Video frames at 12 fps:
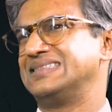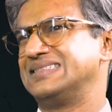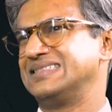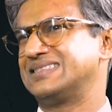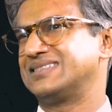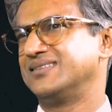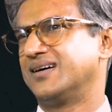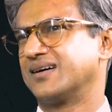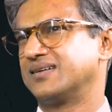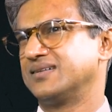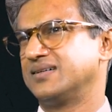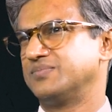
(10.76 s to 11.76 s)
Sri
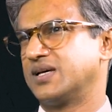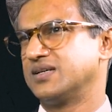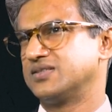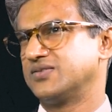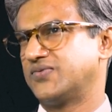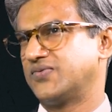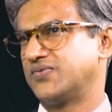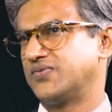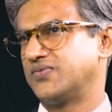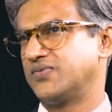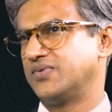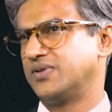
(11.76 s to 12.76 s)
Lanka, because of
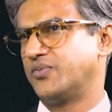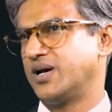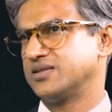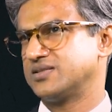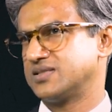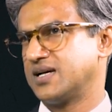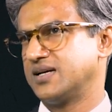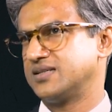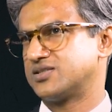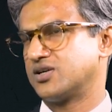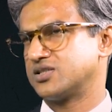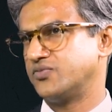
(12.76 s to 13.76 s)
the way our society is
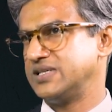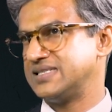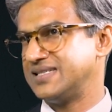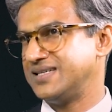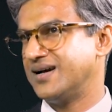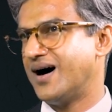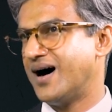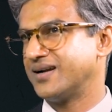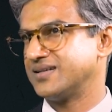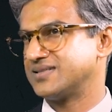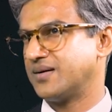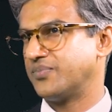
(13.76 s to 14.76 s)
structured, we see art
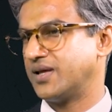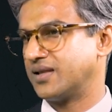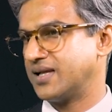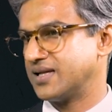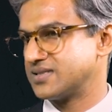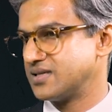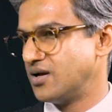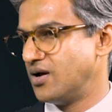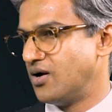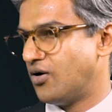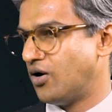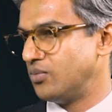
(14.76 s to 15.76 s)
as something that's
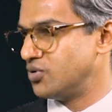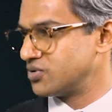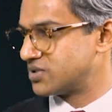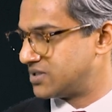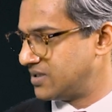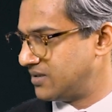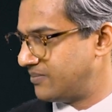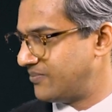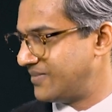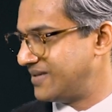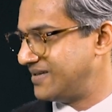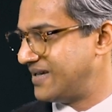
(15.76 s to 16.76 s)
almost an
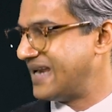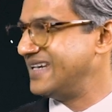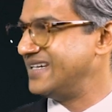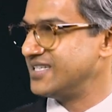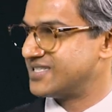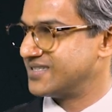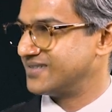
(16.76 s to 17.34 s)
addition.